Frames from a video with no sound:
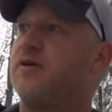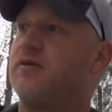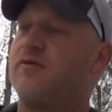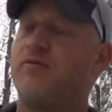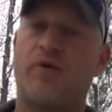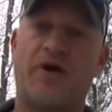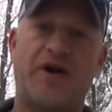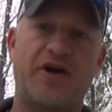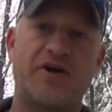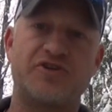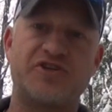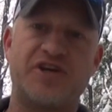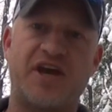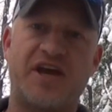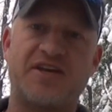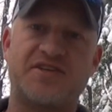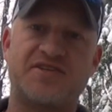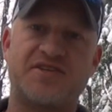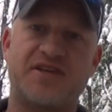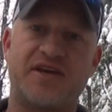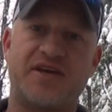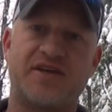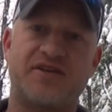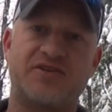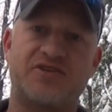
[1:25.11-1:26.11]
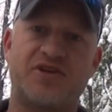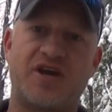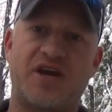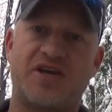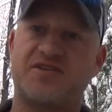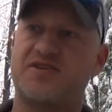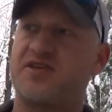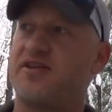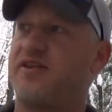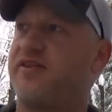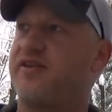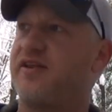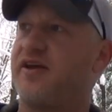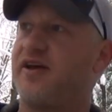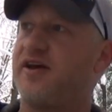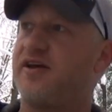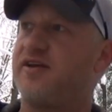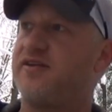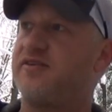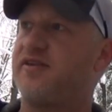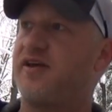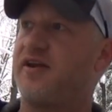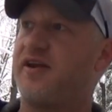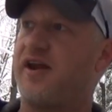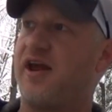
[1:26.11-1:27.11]
when they're chasing
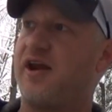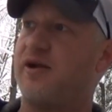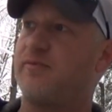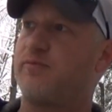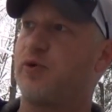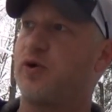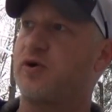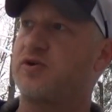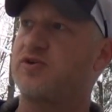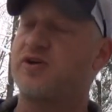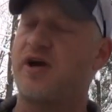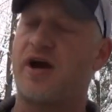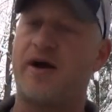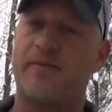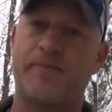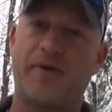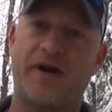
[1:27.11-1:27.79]
the native brook trout.